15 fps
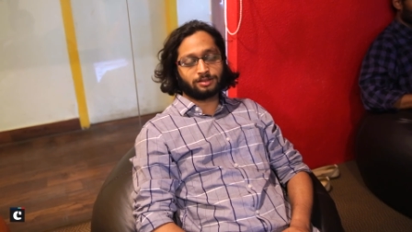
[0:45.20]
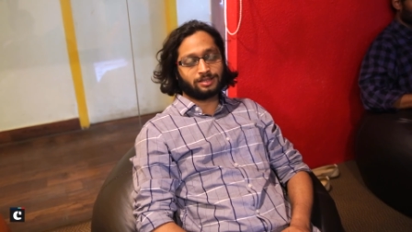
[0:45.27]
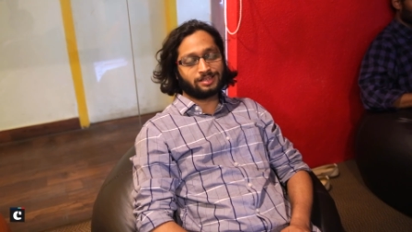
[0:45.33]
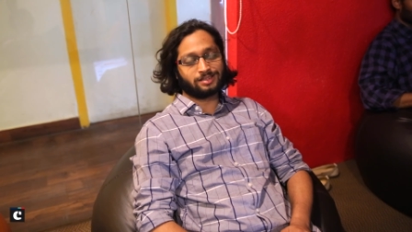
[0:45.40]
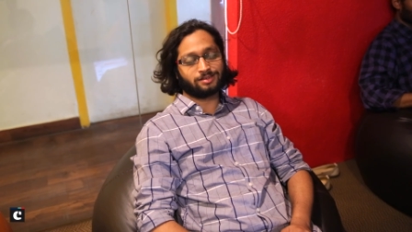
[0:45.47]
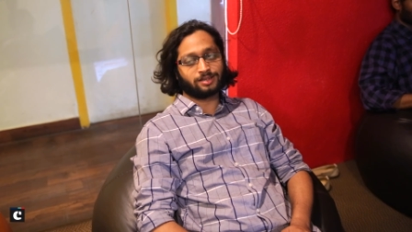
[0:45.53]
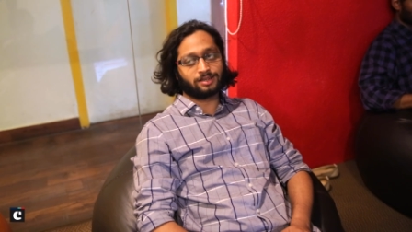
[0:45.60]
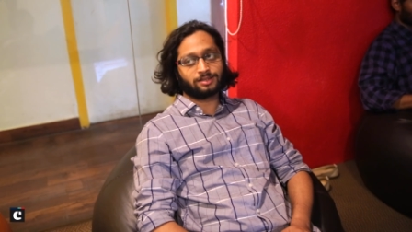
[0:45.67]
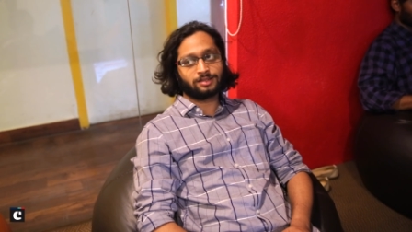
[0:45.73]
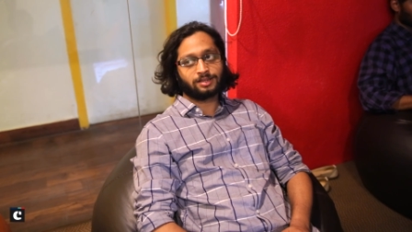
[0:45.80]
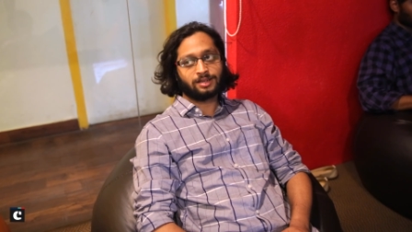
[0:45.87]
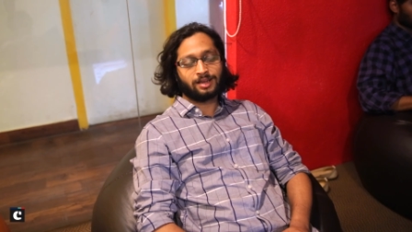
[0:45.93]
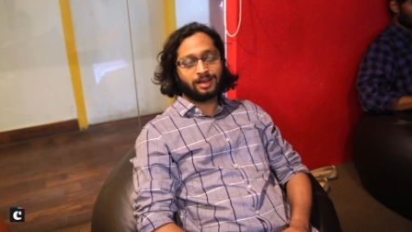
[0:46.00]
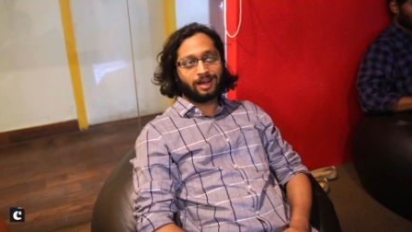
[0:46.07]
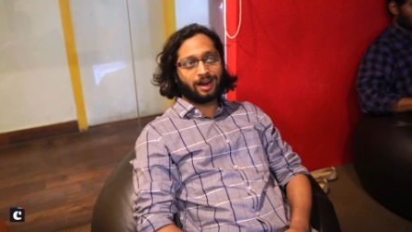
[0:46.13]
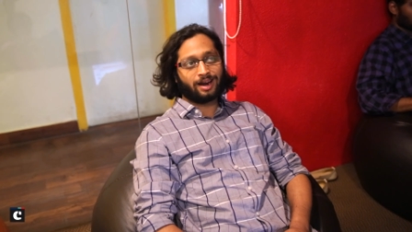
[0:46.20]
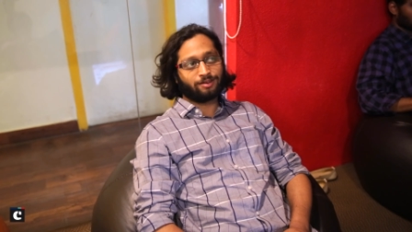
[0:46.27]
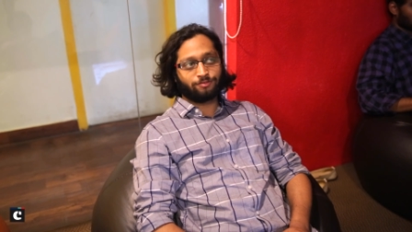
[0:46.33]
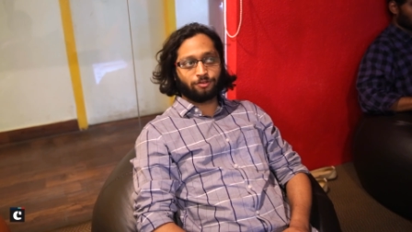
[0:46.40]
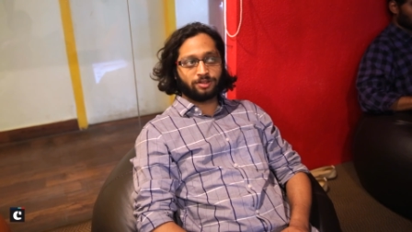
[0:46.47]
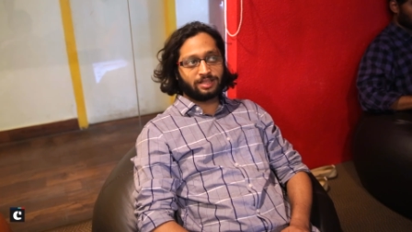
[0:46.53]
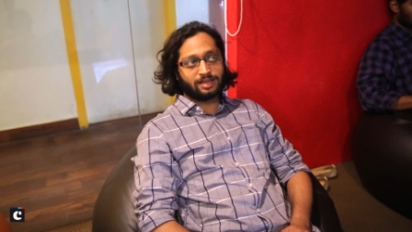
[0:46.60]
districts,
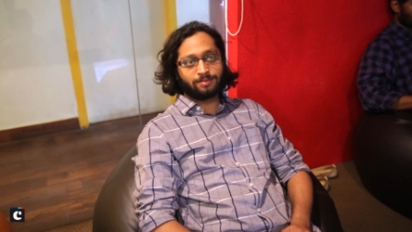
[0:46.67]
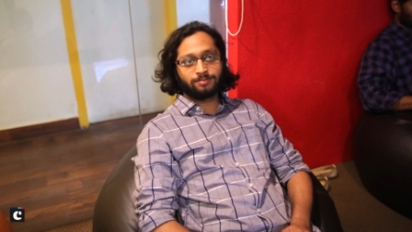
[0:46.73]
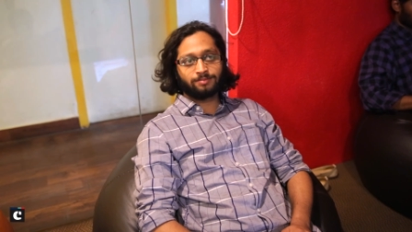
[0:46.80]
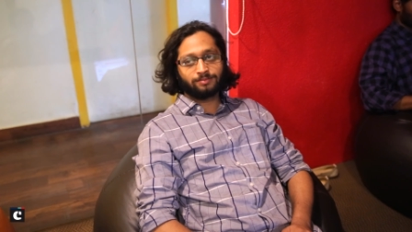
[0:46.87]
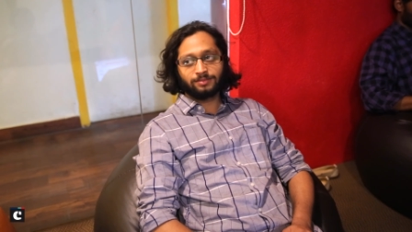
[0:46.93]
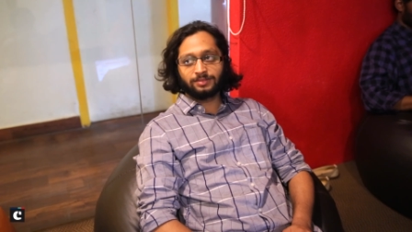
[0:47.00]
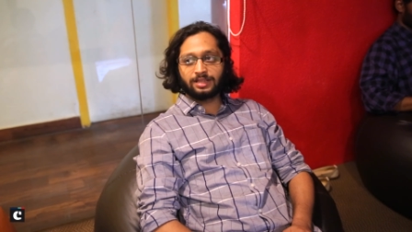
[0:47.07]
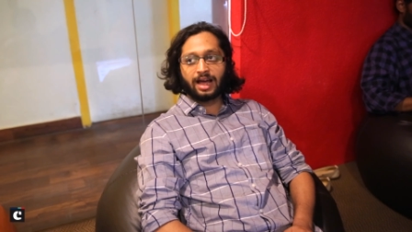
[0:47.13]
and for them